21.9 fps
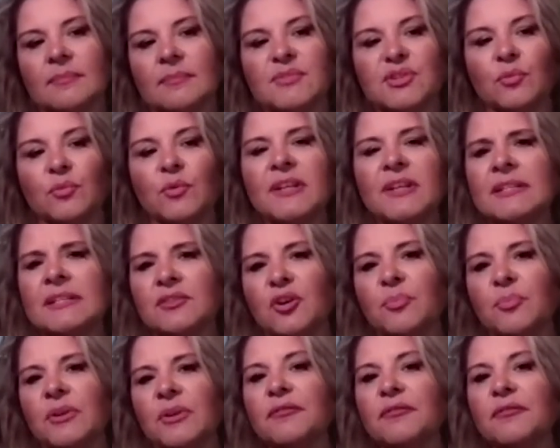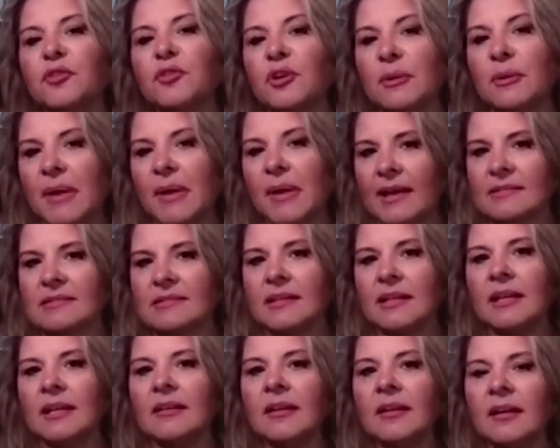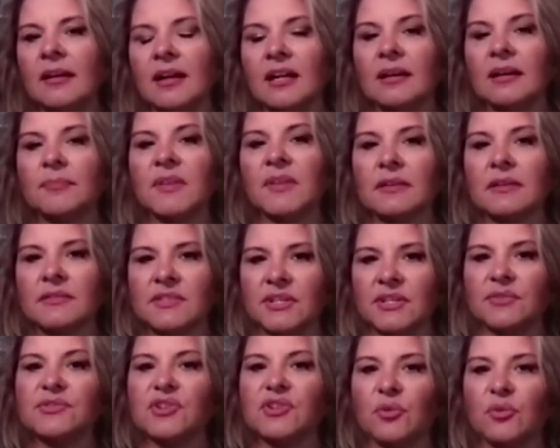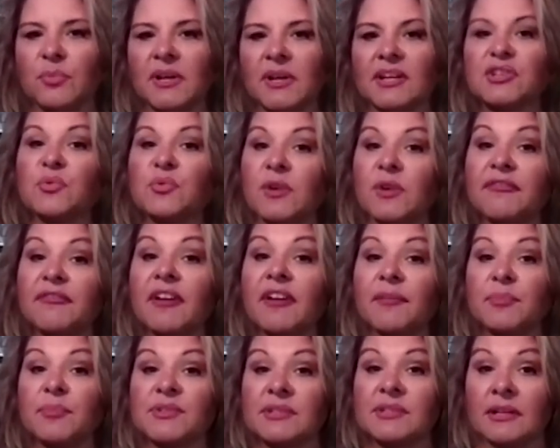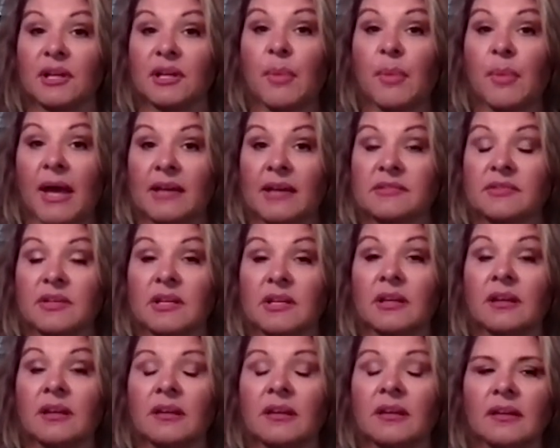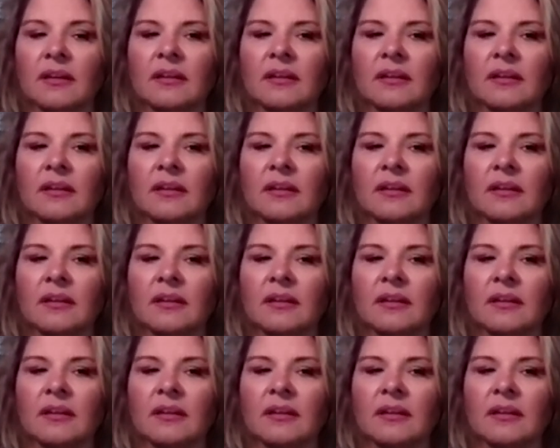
So we didn't open in full capacity. The casino's open at 25% capacity.